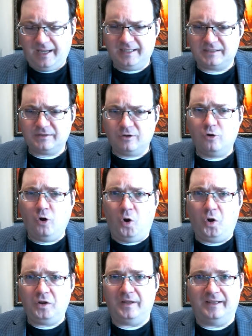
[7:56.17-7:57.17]
its
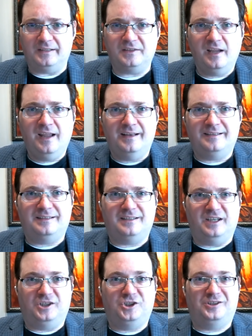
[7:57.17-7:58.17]
goal is
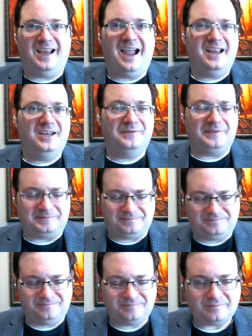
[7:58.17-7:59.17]
to kind of
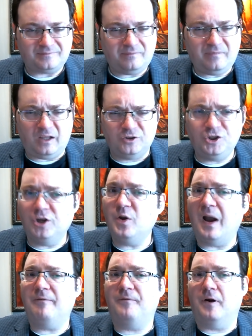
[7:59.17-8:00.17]
show
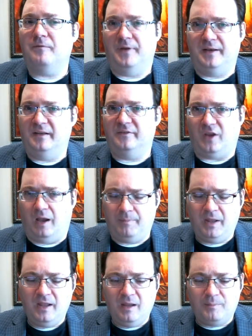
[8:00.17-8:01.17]
you how far Vin has come,